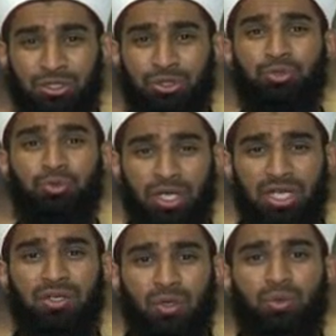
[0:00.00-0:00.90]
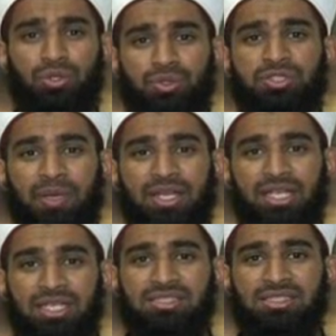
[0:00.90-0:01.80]
Do you really know what
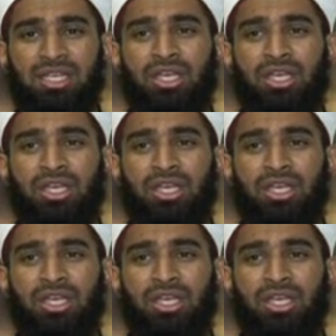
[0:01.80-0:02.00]
respect is?